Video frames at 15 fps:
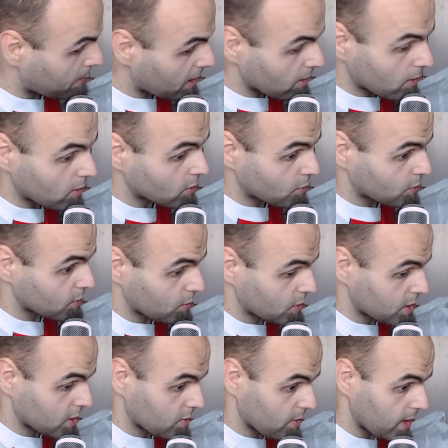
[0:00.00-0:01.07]
cord,
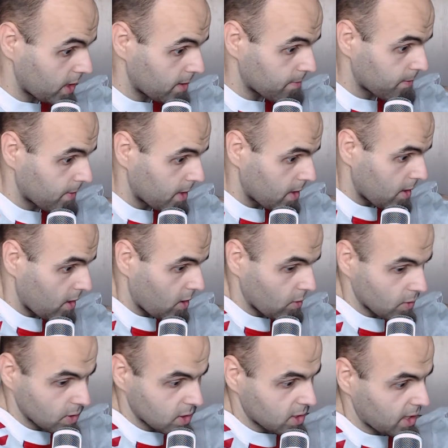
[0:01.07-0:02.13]
which is great.
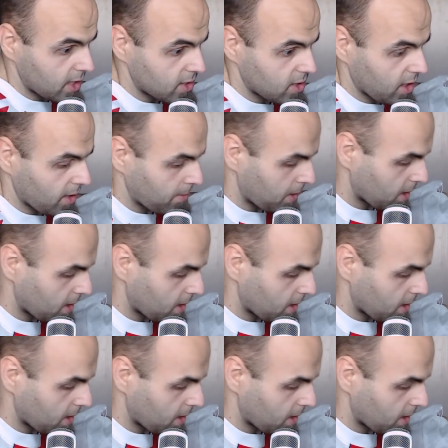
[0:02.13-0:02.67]
Always nice labeling and